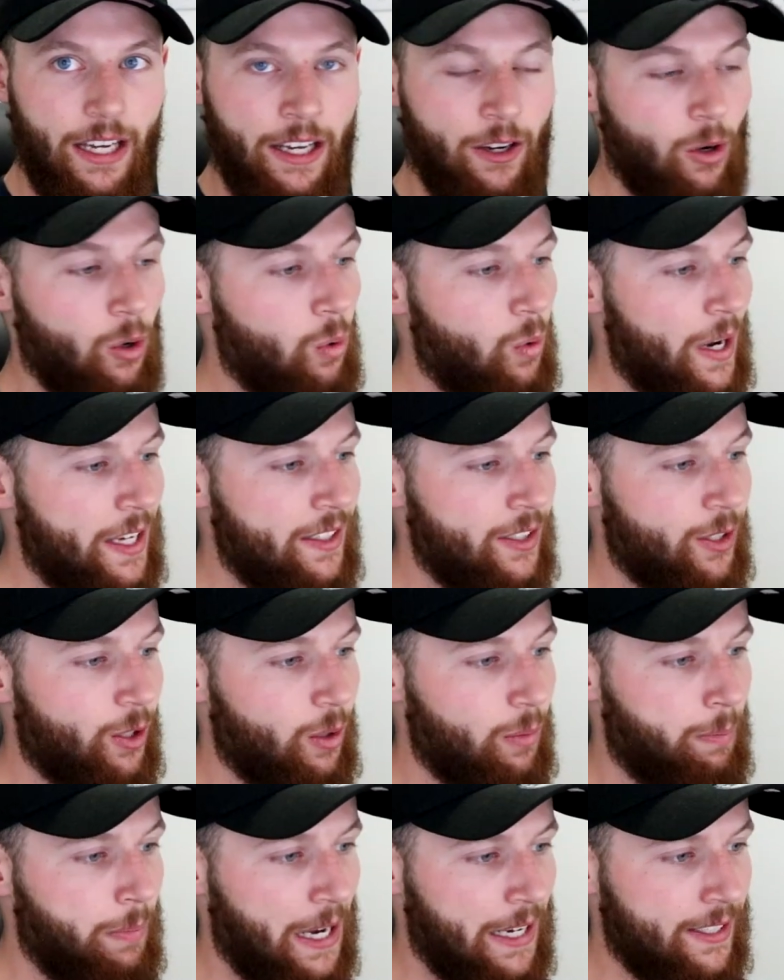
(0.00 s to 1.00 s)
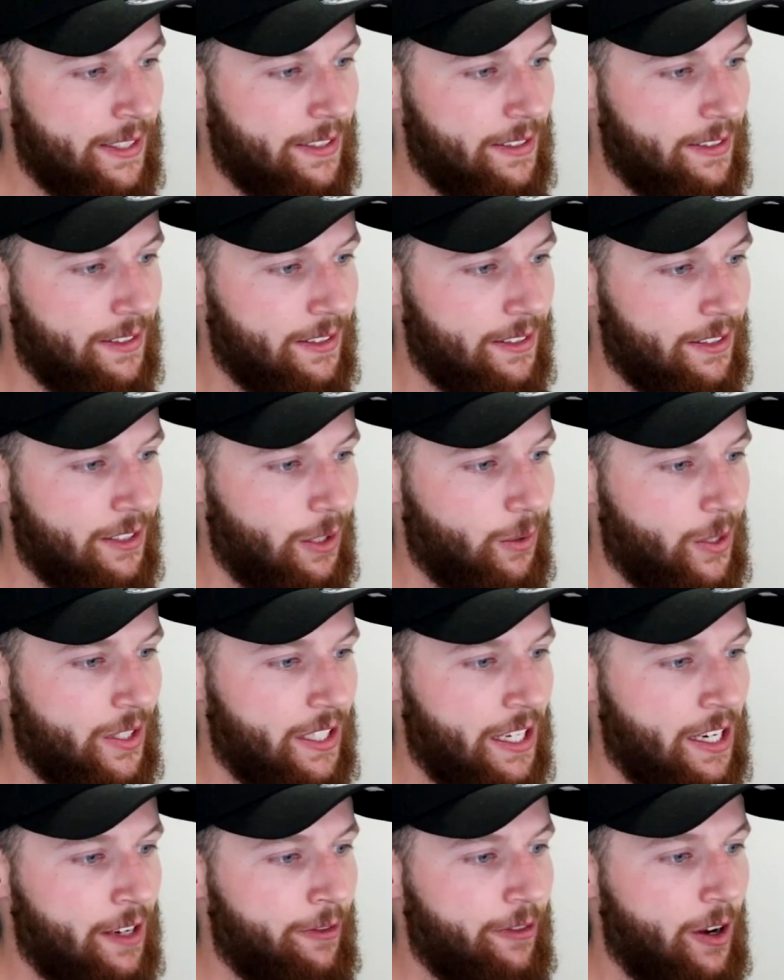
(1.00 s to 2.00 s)
and always took buses to
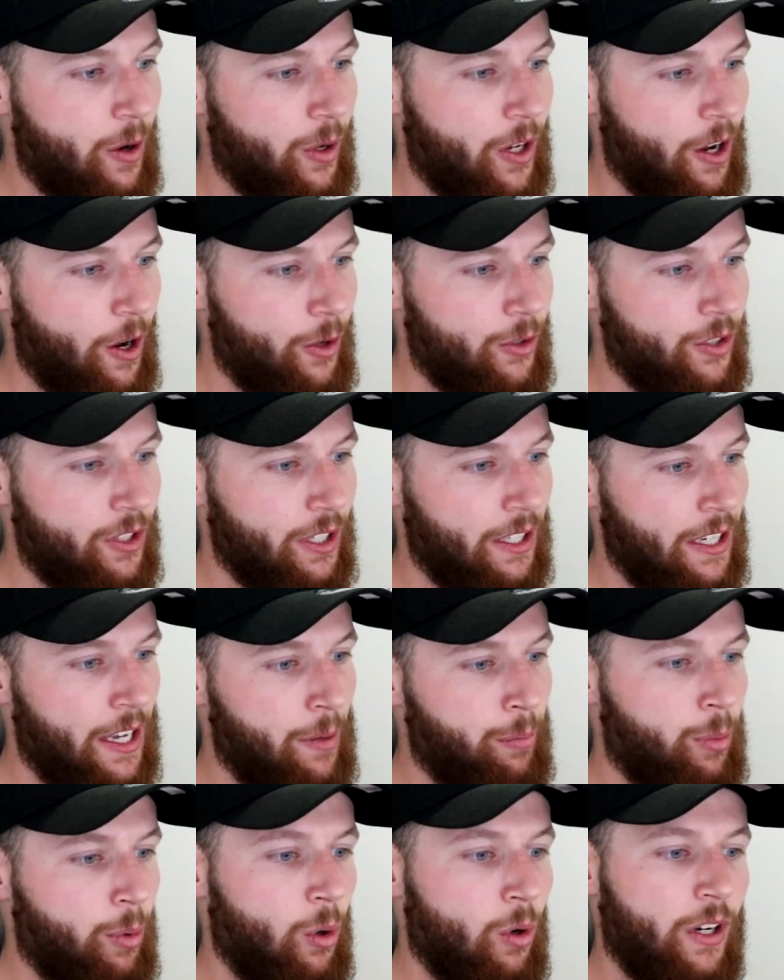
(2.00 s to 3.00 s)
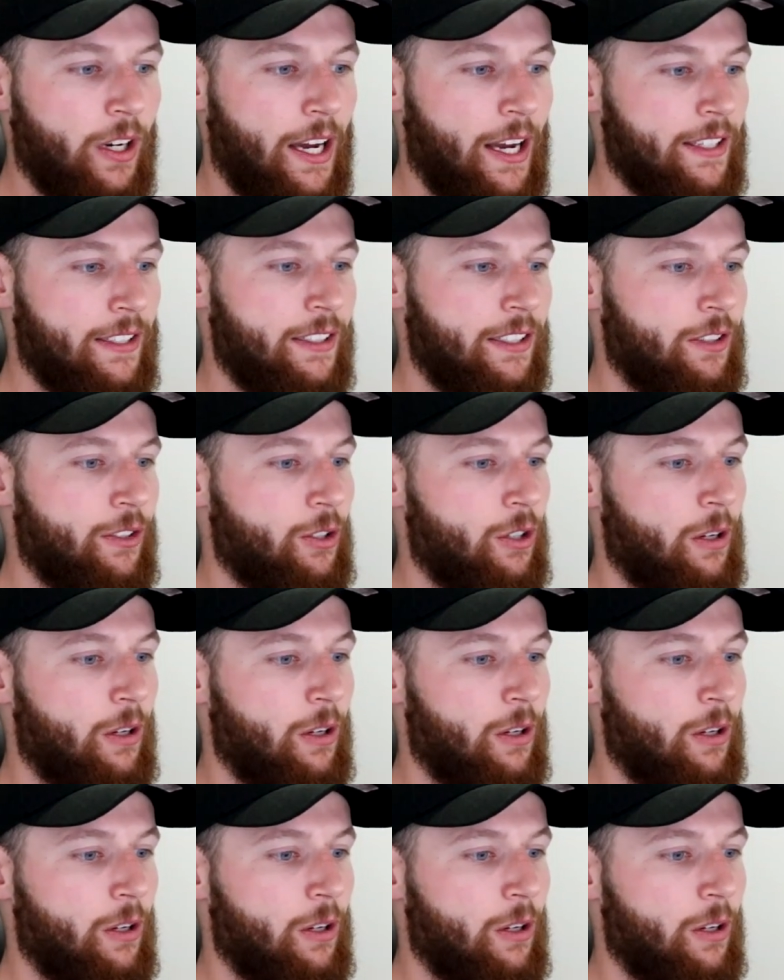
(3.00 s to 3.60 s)
his NFL coaching and broadcasting